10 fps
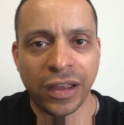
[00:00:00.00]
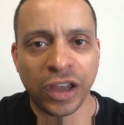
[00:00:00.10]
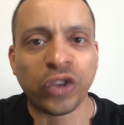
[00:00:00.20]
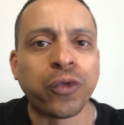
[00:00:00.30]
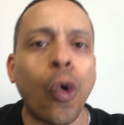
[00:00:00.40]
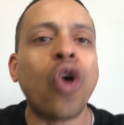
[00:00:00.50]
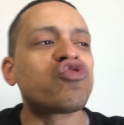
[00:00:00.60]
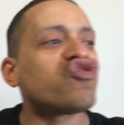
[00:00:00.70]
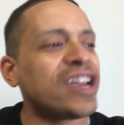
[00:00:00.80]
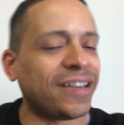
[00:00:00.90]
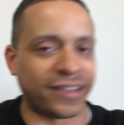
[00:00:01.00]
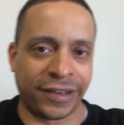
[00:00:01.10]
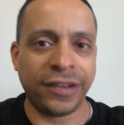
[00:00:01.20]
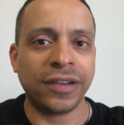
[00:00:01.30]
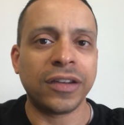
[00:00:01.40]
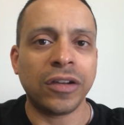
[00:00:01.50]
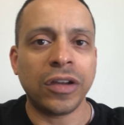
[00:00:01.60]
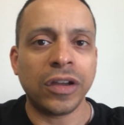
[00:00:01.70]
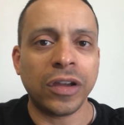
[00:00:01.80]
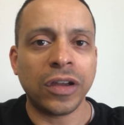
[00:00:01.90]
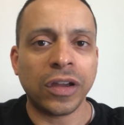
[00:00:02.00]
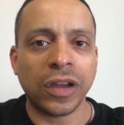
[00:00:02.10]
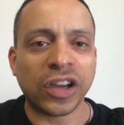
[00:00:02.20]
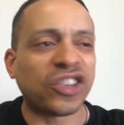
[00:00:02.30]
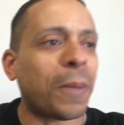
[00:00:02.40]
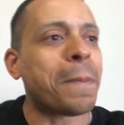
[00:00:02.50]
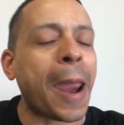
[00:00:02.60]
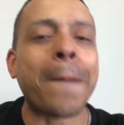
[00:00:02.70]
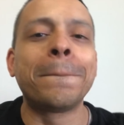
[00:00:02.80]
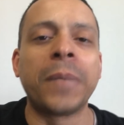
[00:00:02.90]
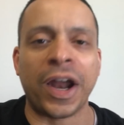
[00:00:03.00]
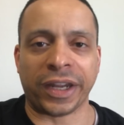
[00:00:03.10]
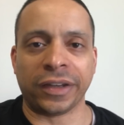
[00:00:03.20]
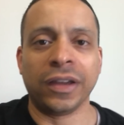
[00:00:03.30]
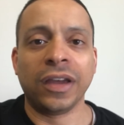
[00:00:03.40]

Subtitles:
is for a reason to make money.